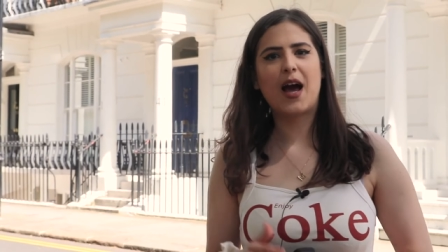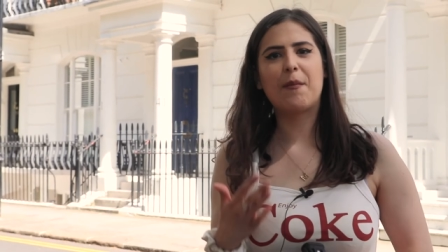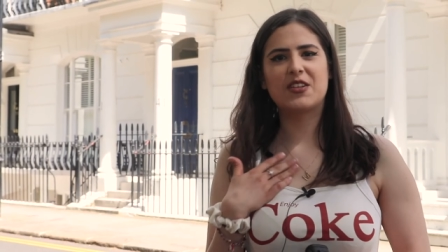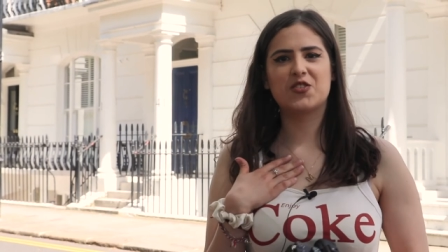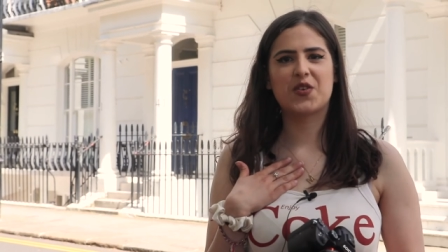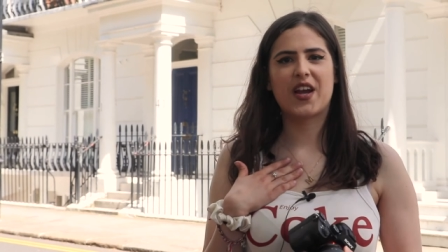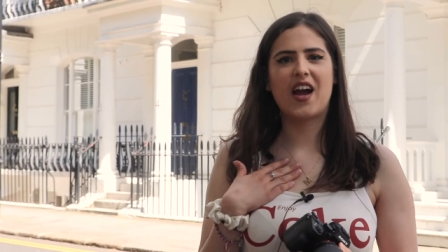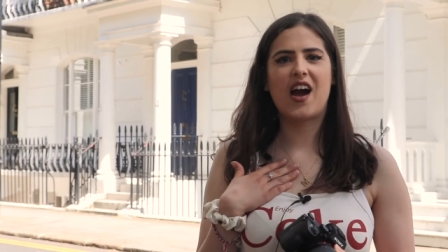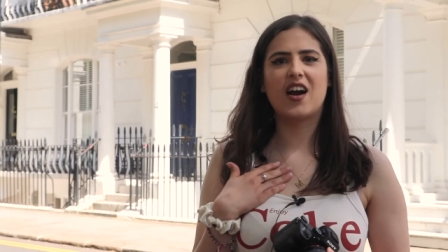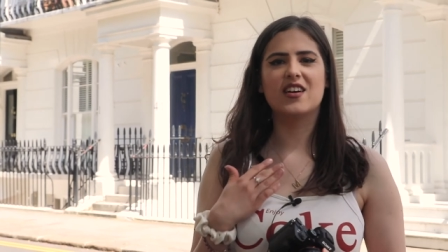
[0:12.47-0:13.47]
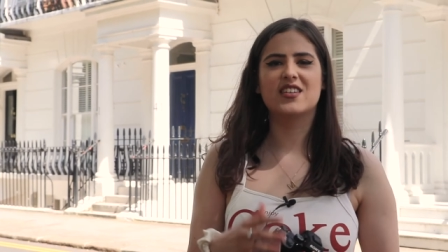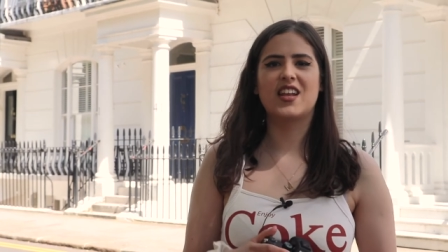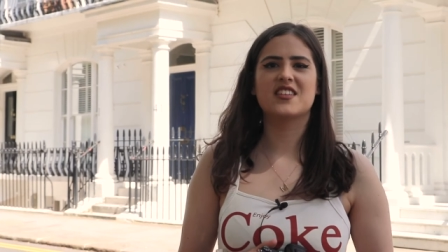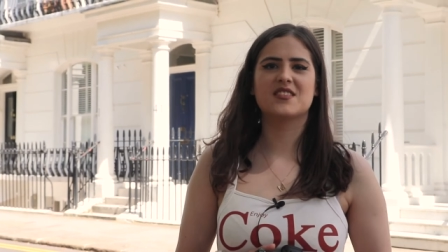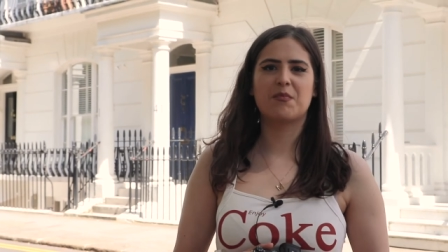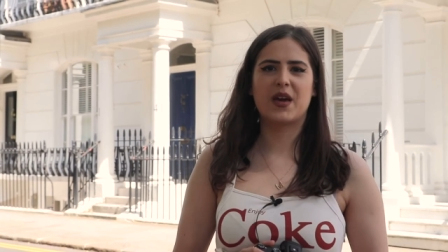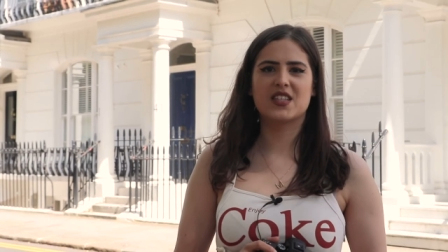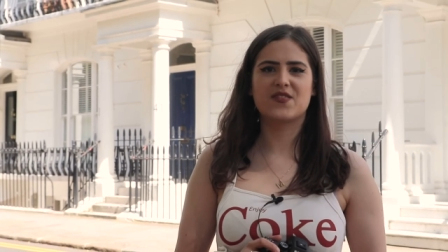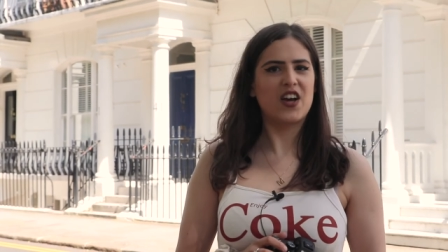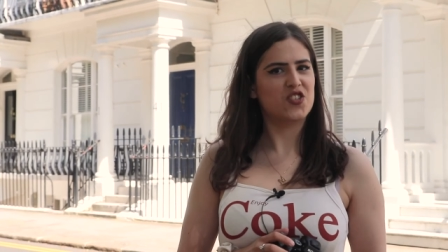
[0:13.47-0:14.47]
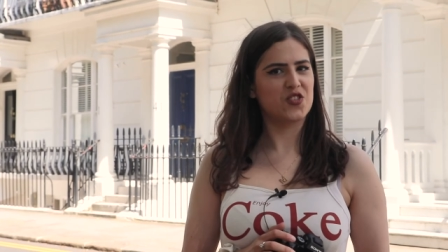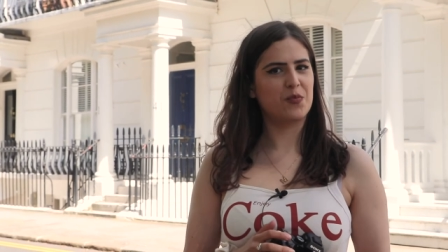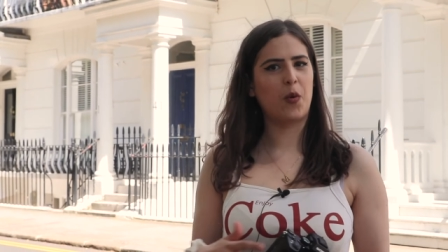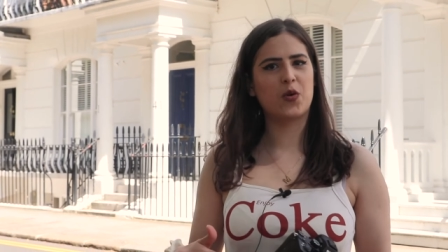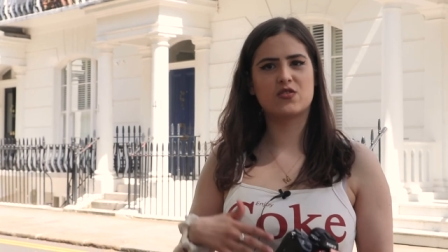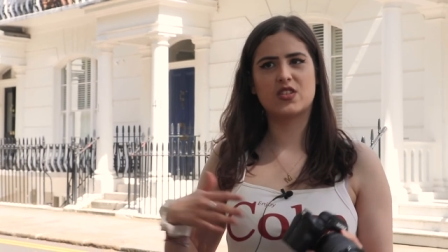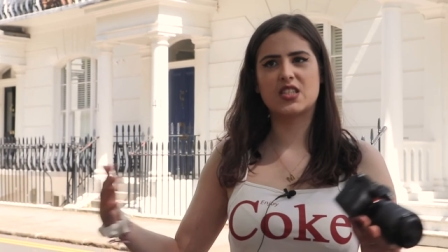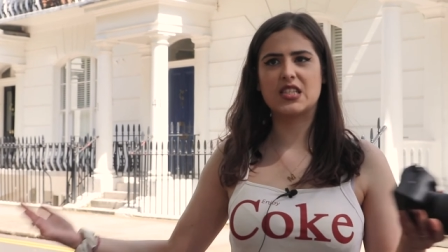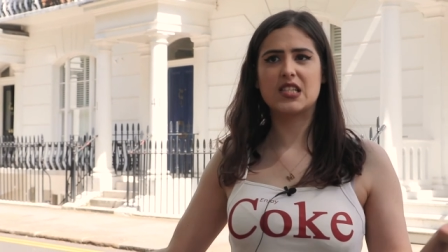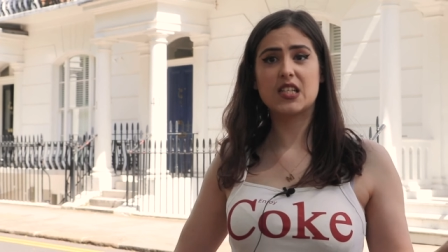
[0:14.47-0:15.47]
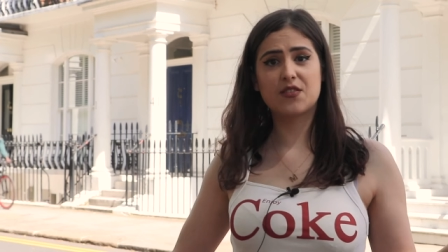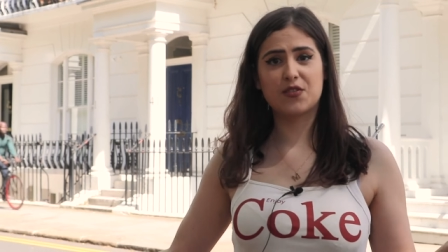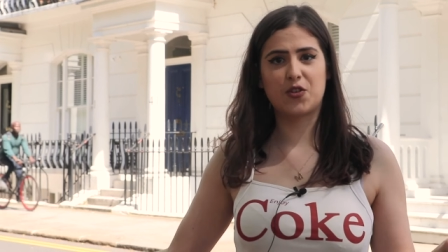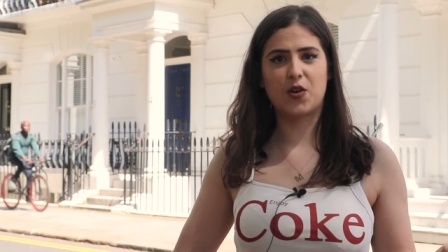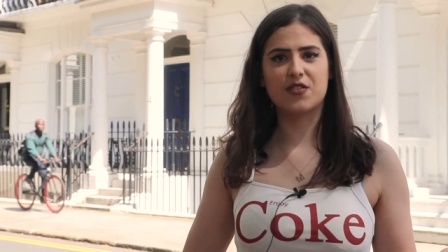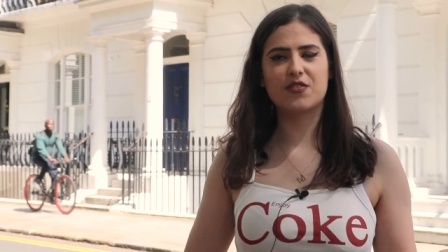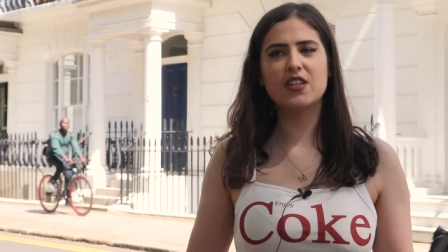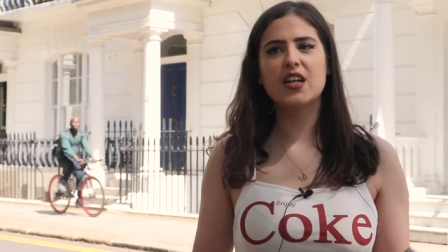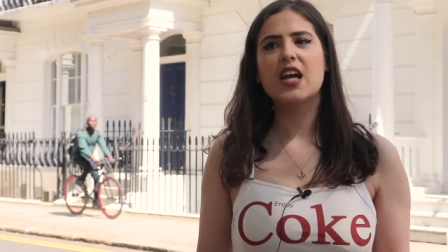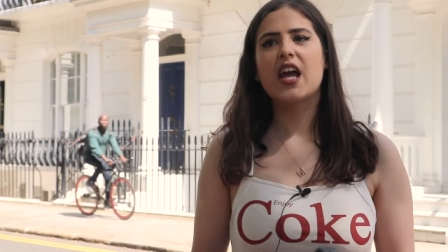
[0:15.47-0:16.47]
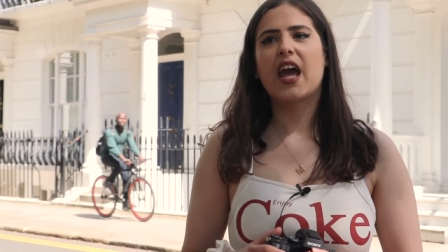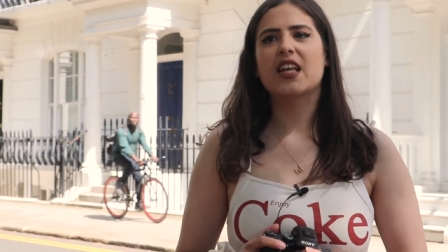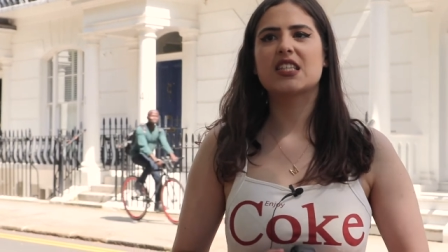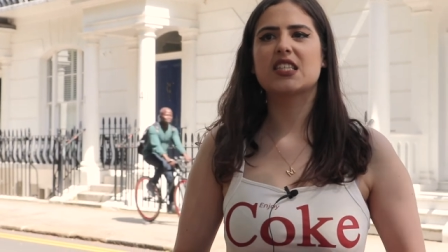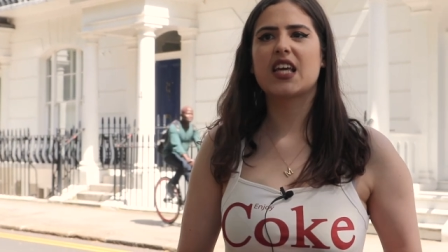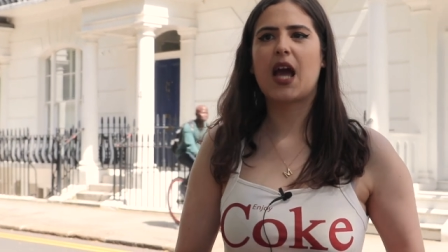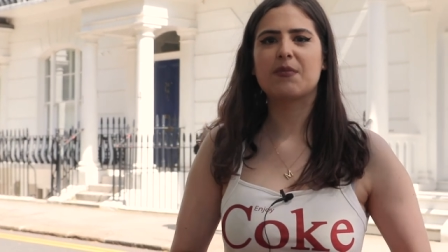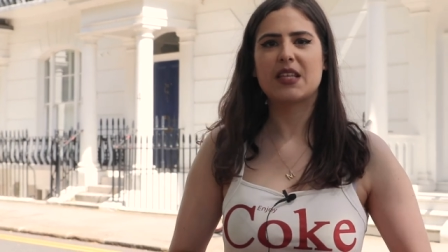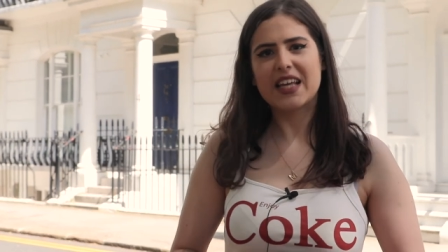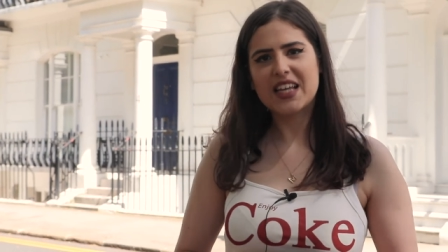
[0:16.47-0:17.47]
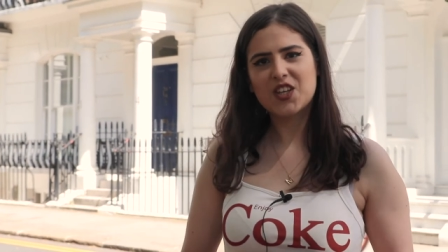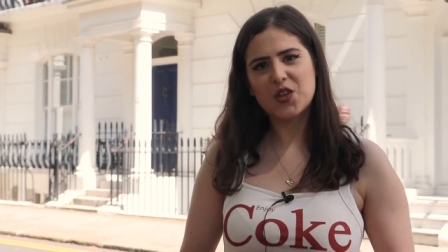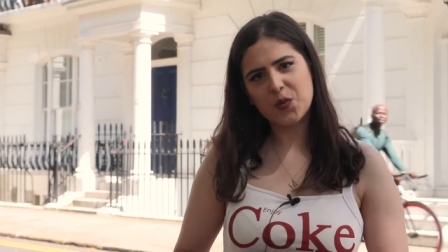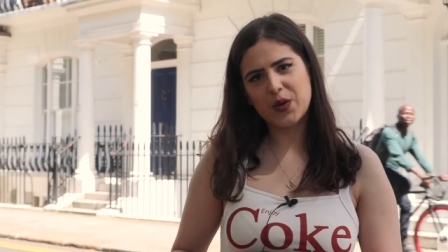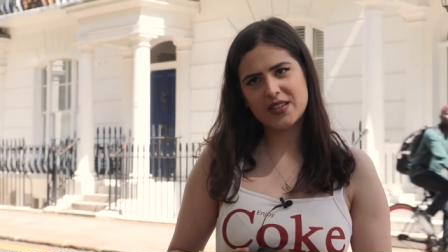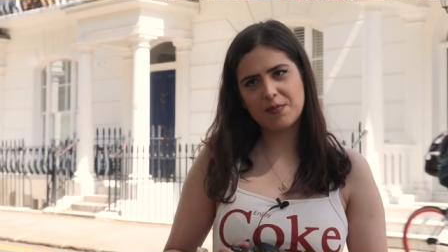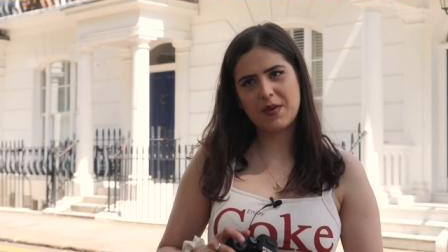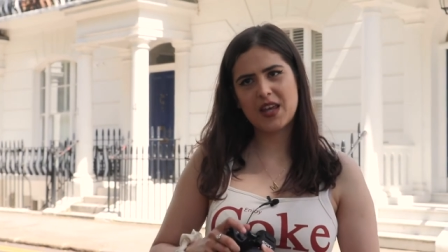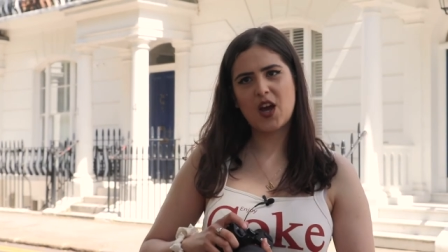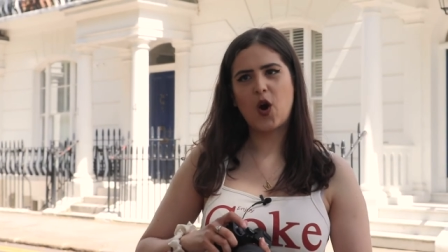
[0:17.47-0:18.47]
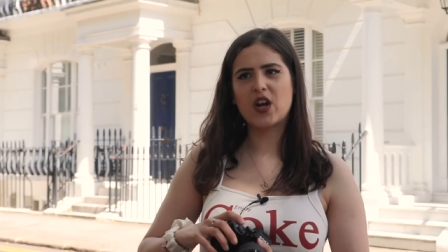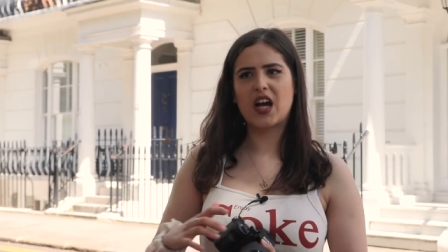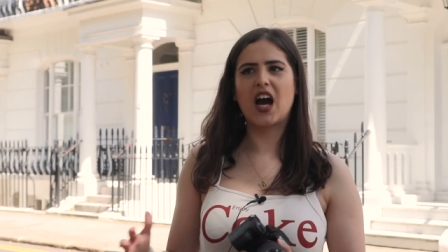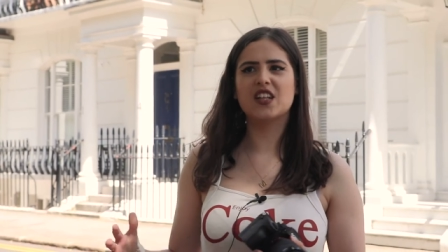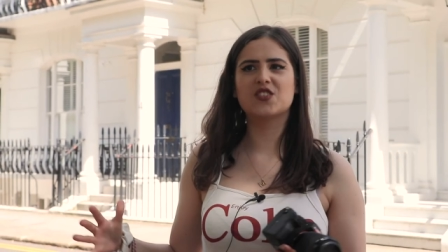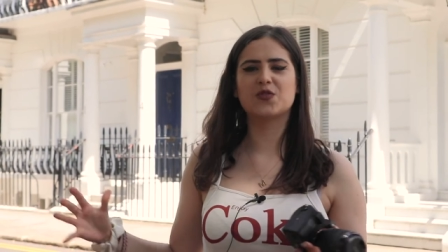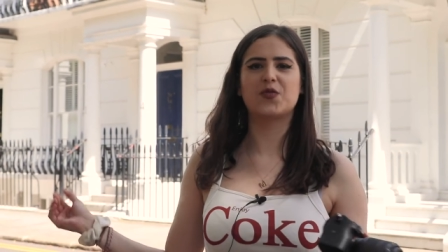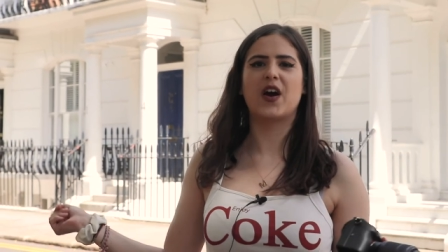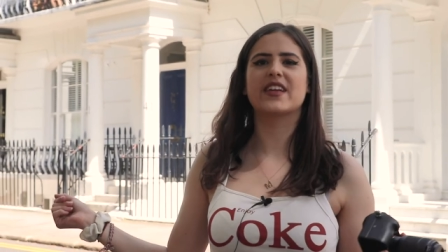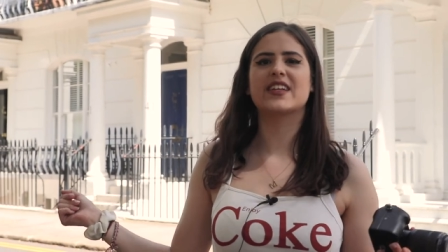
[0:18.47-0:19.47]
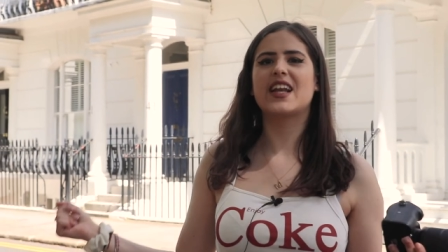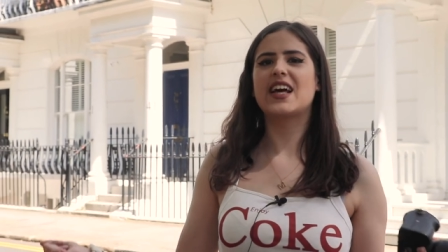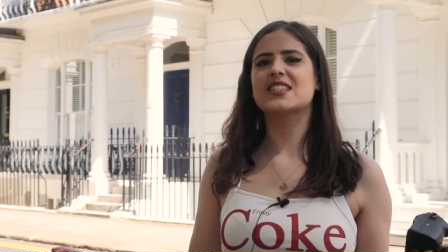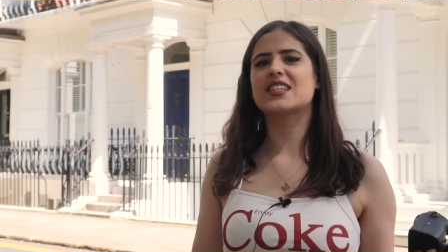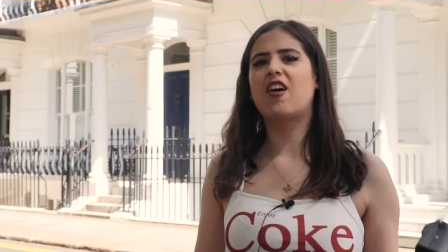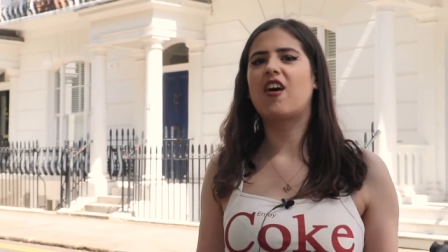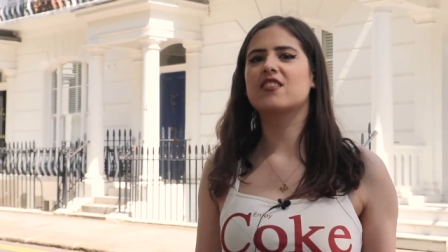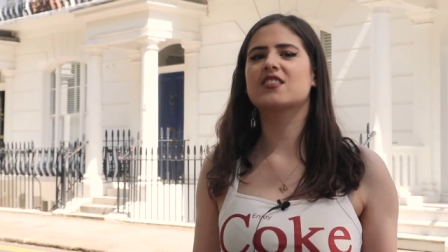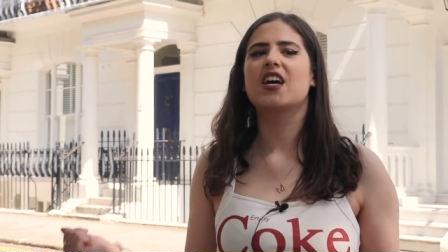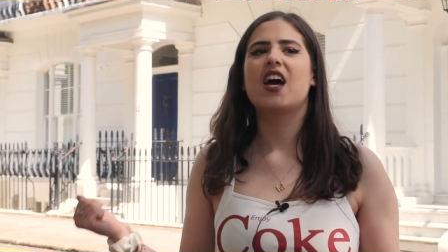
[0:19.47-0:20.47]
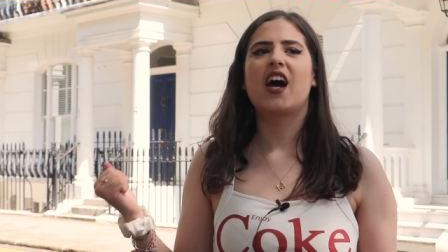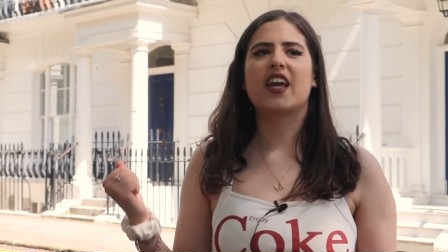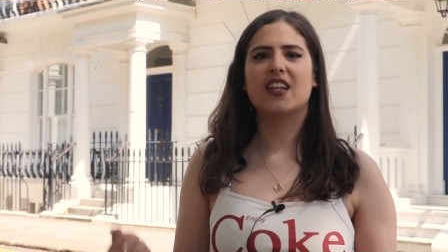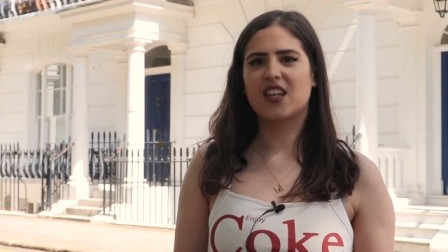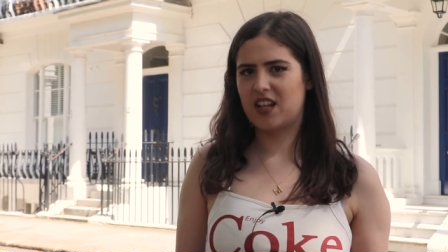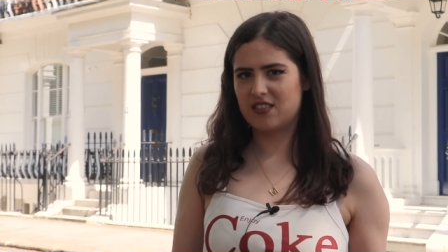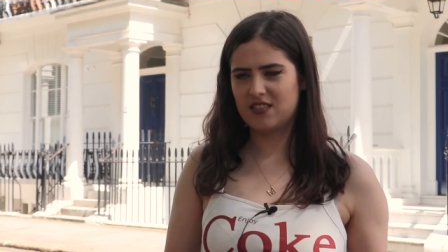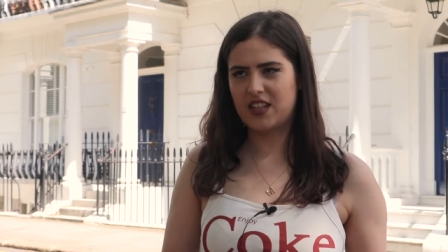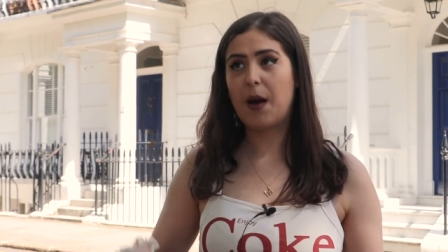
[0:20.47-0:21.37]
I'm Andrea, a London-based fashion, portrait and street photographer, and today I'm taking you with me on a hunt to find classic cars in London.